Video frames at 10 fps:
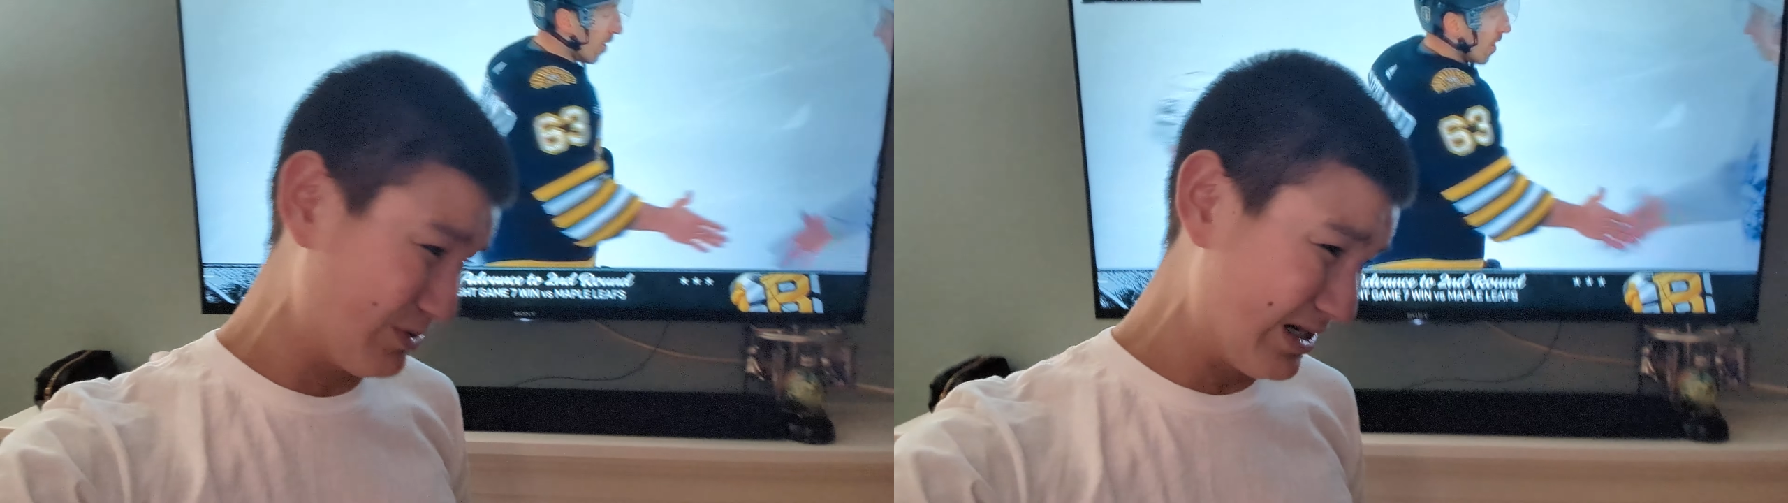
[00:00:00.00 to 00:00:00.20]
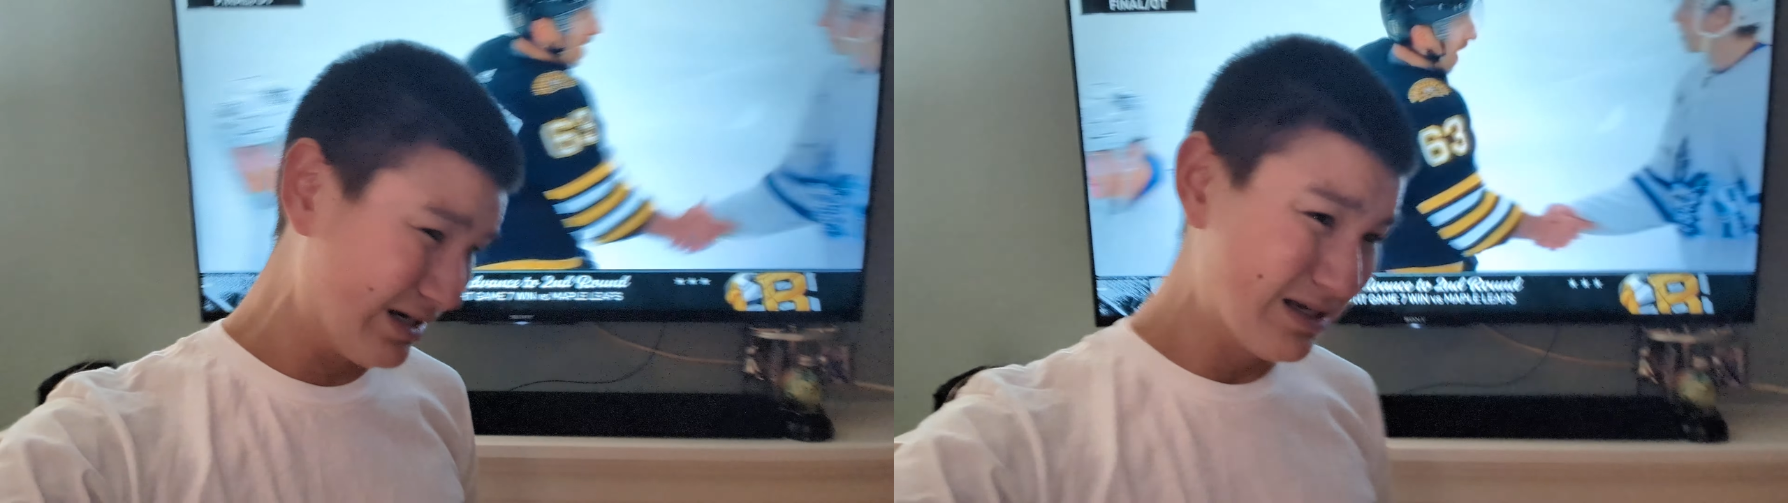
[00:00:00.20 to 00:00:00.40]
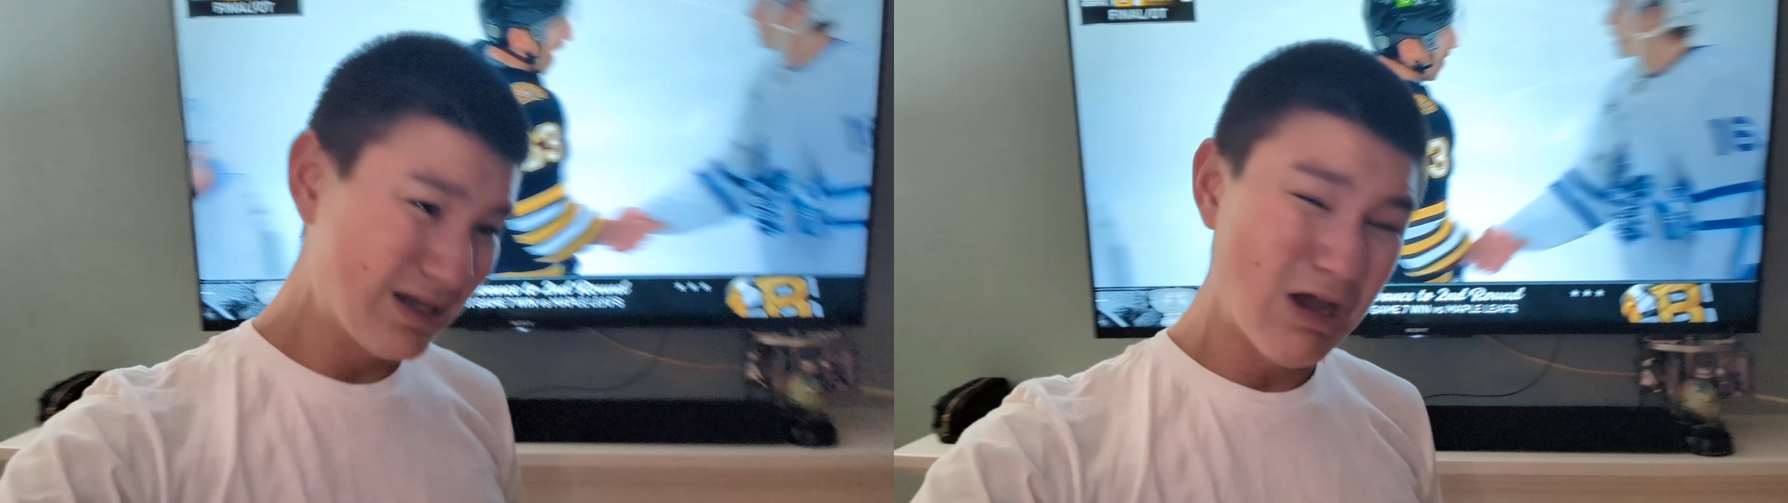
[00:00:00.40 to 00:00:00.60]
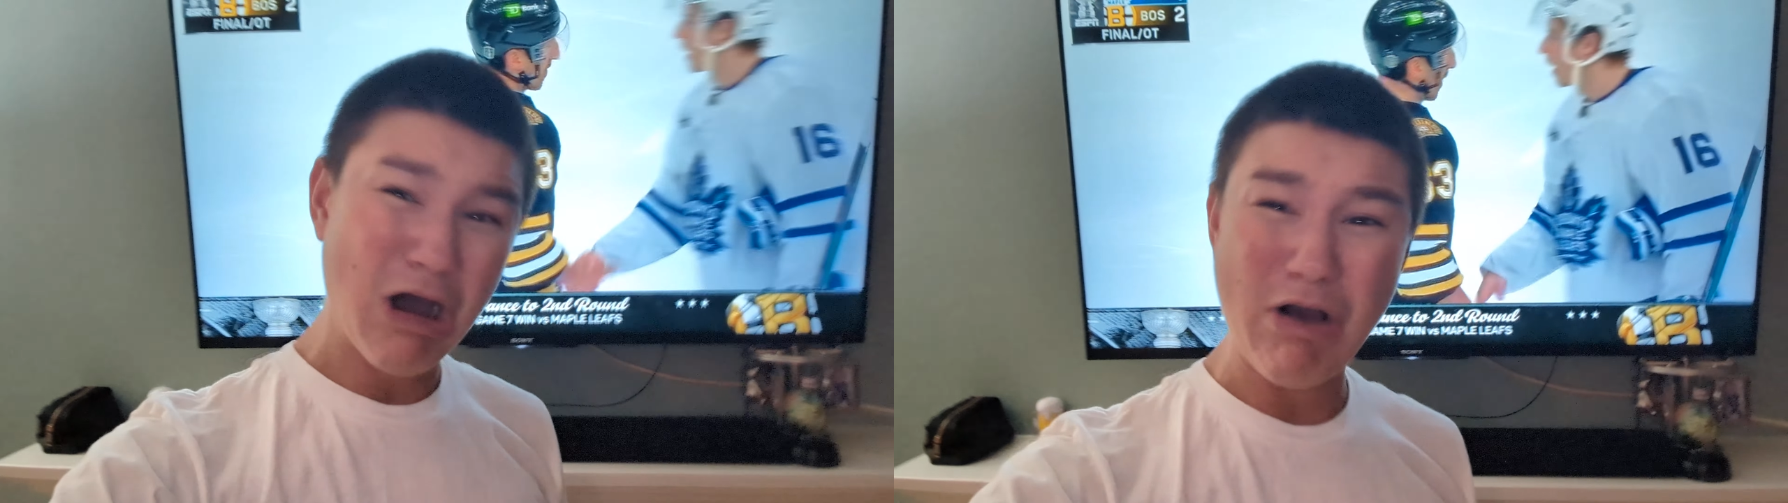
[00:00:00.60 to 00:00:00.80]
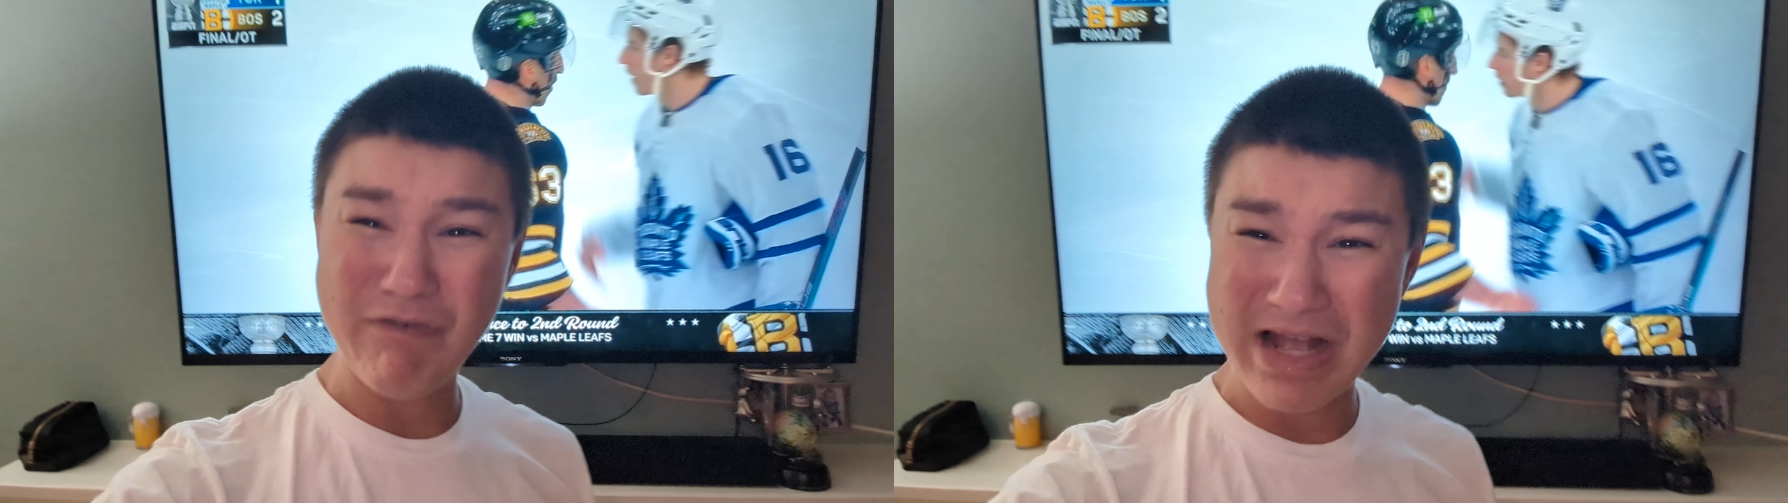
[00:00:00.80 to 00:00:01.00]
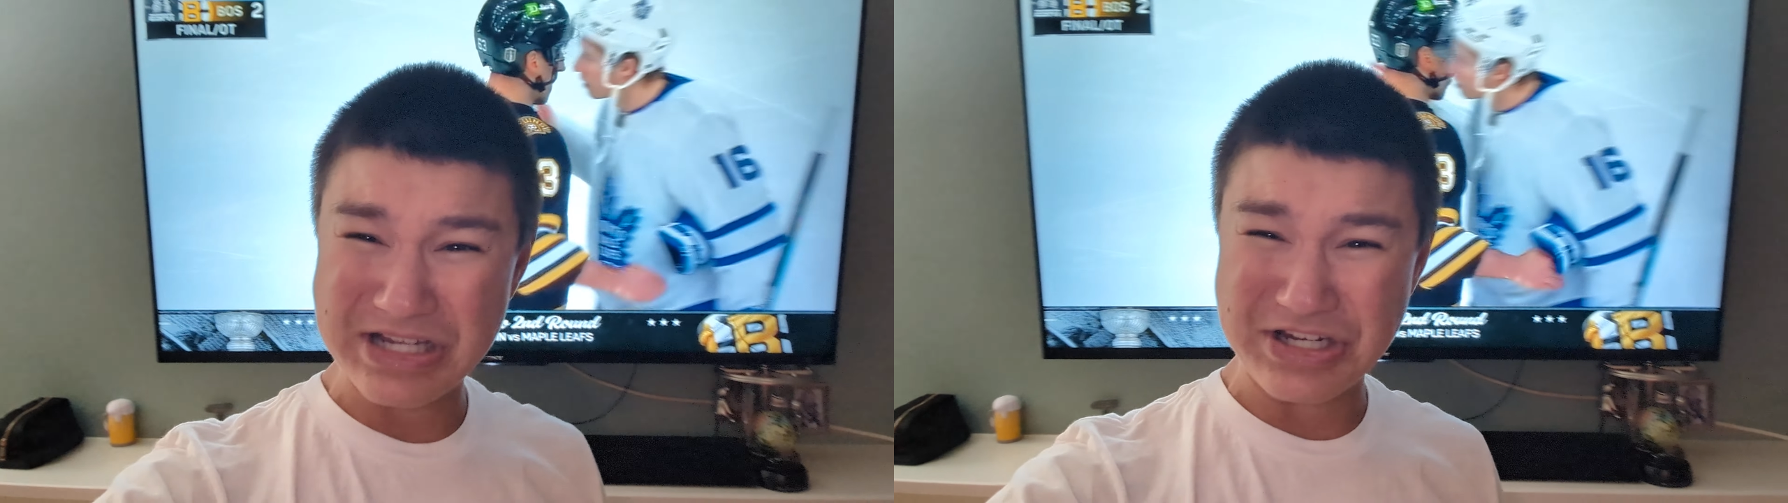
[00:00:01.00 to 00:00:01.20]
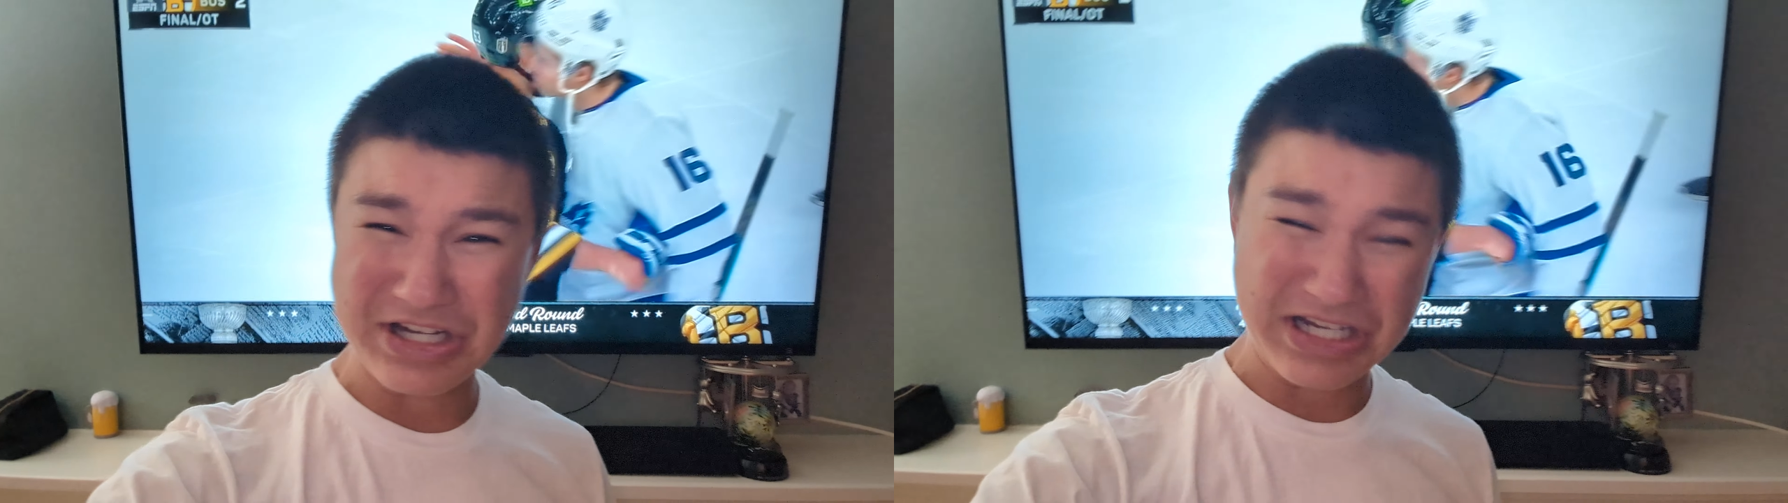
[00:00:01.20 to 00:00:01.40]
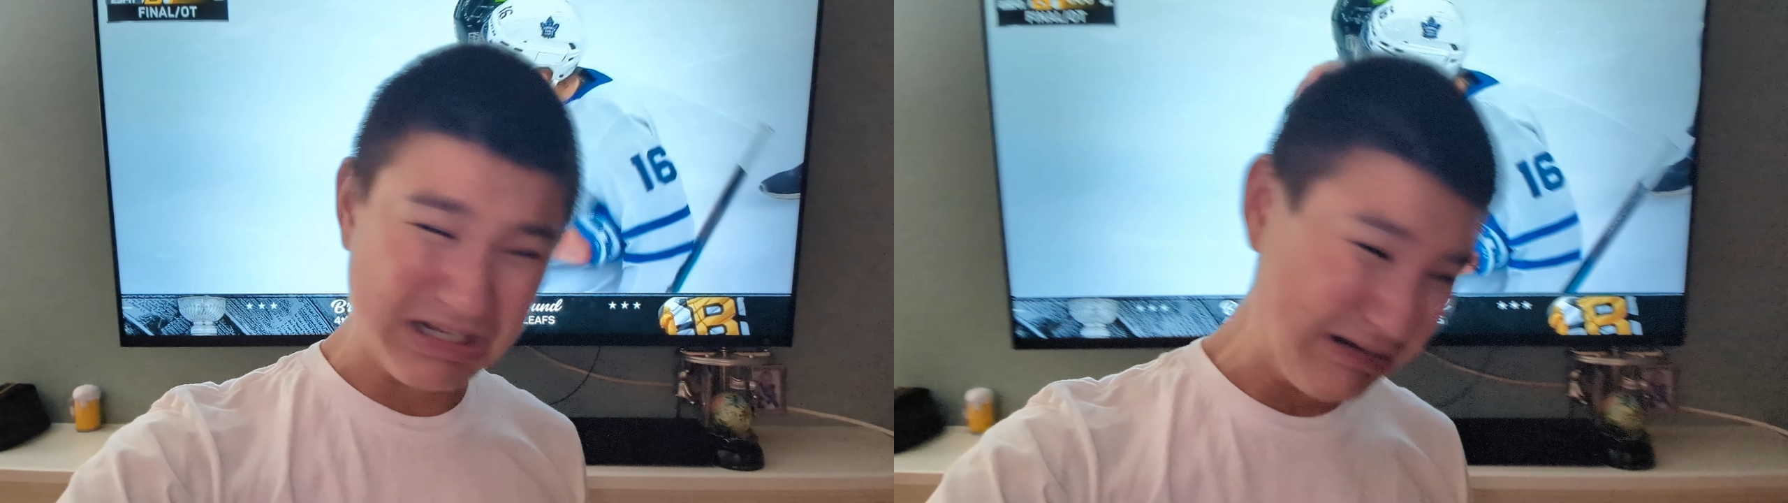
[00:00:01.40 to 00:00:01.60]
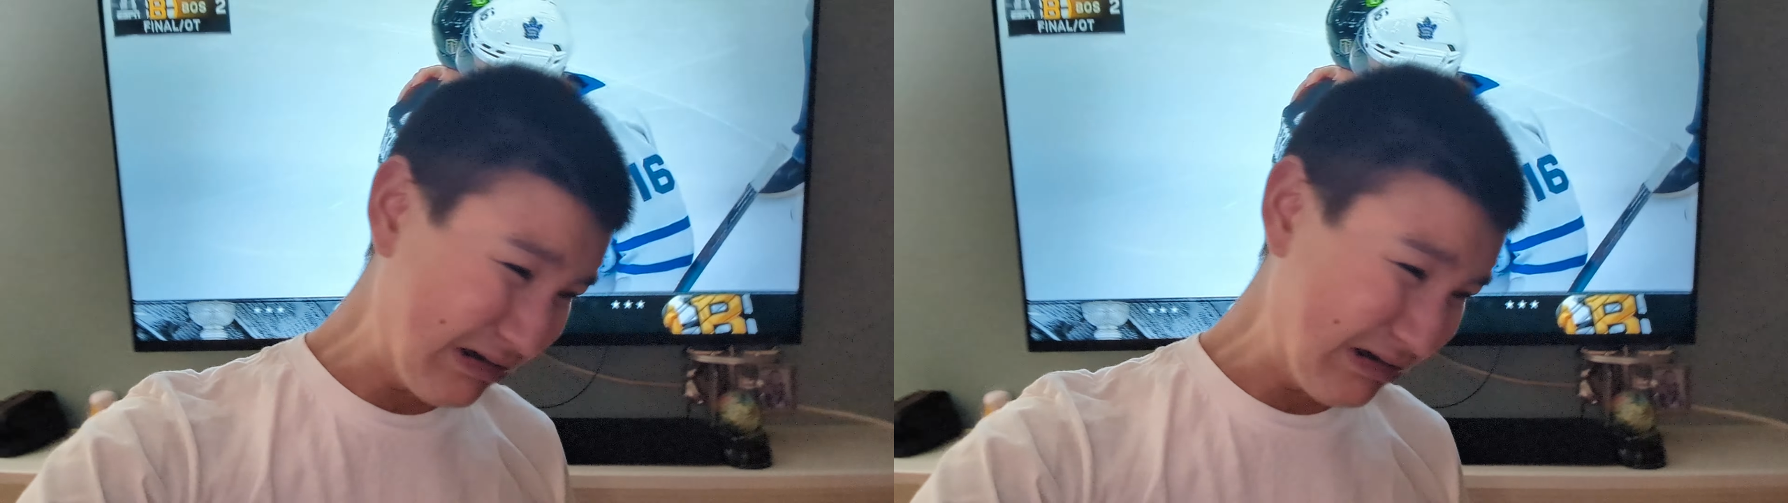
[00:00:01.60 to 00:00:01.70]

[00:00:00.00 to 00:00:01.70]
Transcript: one. Ovechkin,